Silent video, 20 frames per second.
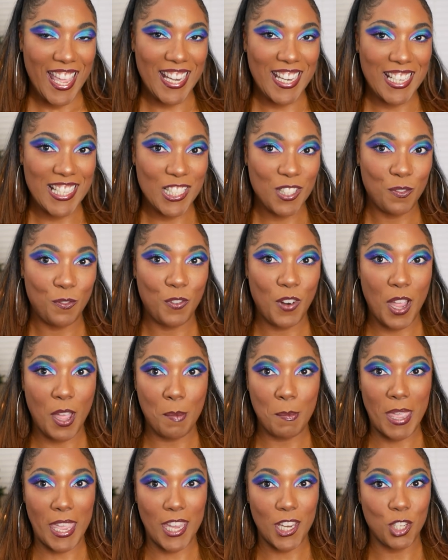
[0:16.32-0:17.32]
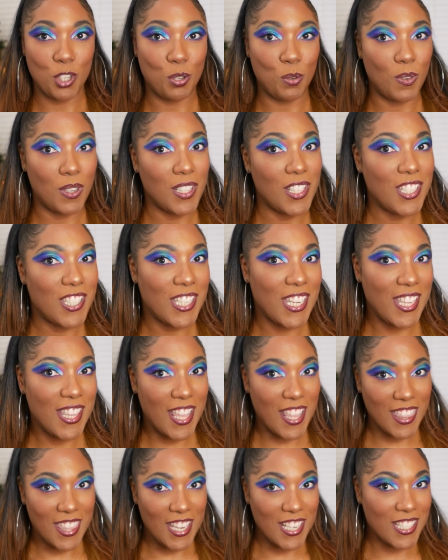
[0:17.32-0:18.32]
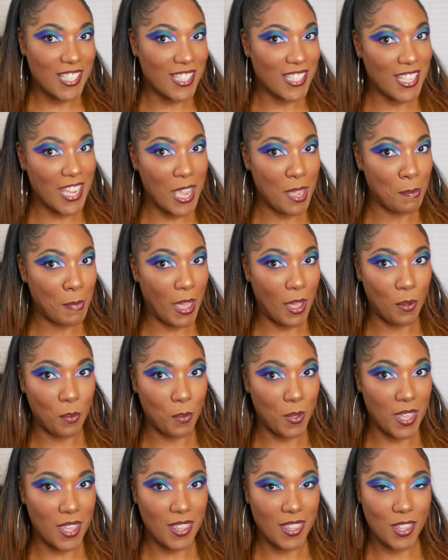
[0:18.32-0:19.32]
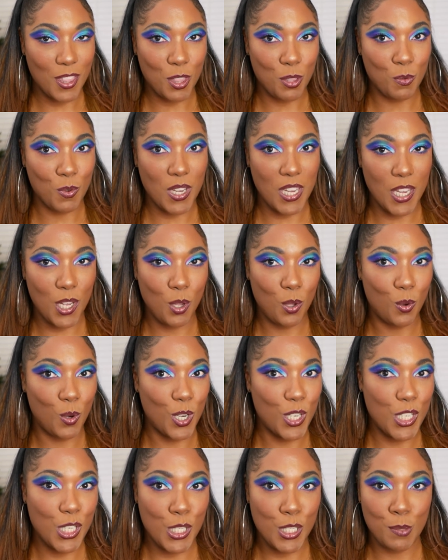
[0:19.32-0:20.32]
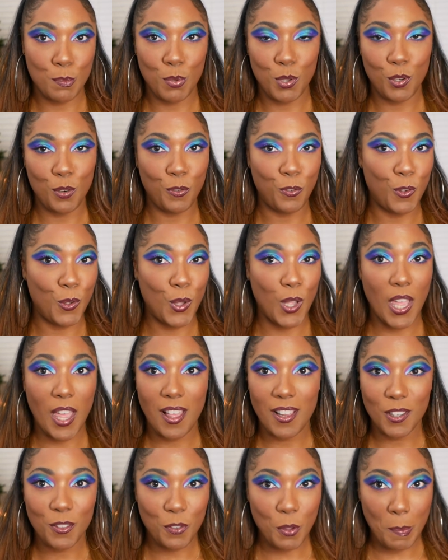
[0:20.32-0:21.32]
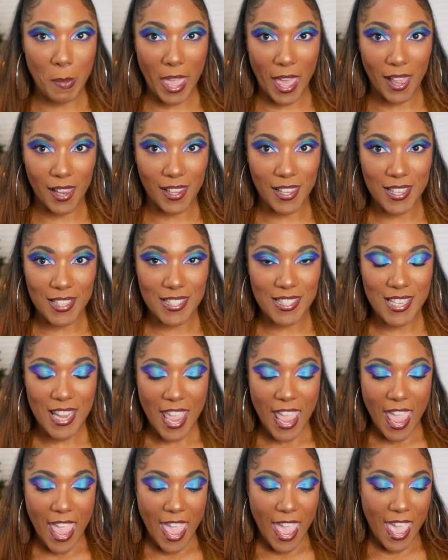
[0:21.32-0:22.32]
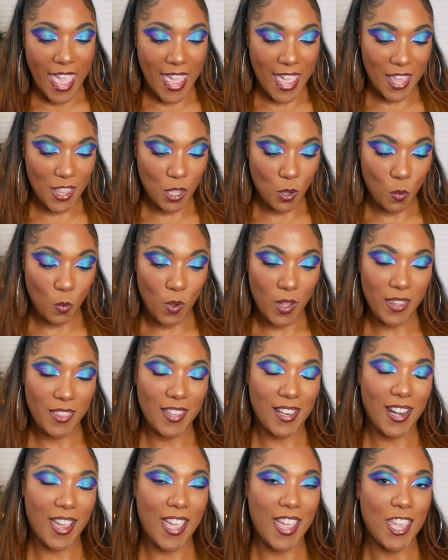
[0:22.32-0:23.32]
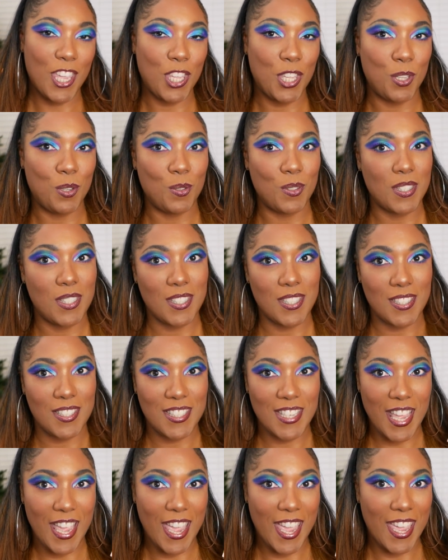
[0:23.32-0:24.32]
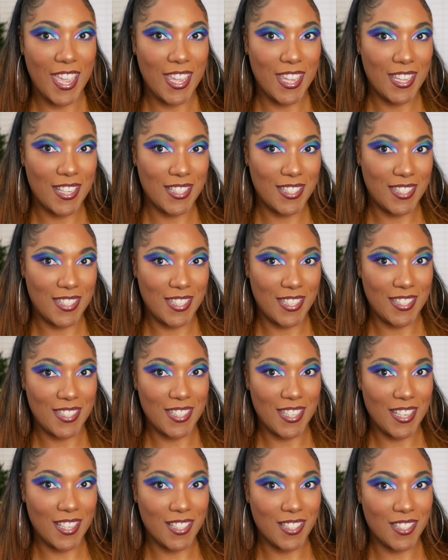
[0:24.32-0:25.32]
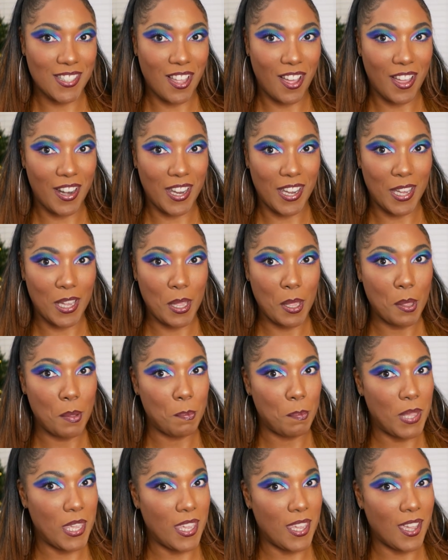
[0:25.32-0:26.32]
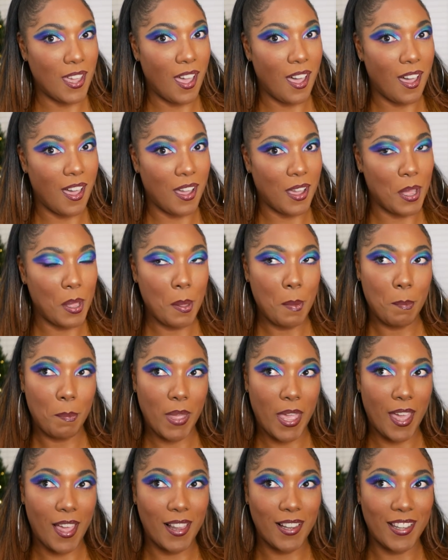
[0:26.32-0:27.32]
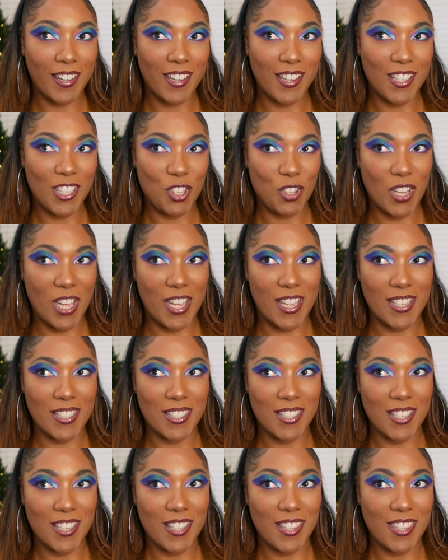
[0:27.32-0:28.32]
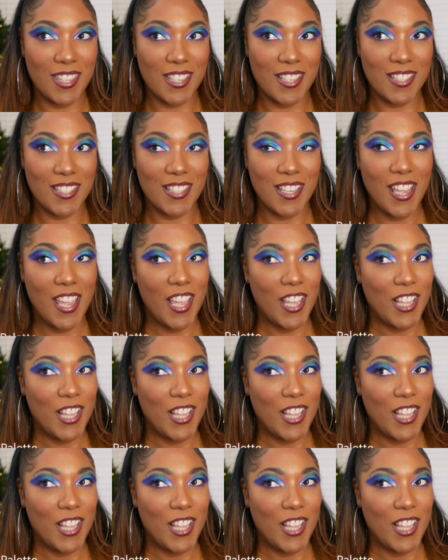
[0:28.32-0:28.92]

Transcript: and it is from a trilogy that they just came out with, three gorgeous, beautiful, colorful palettes, and the one that I used today is this Exotic Peacock Palette. You guys, look at this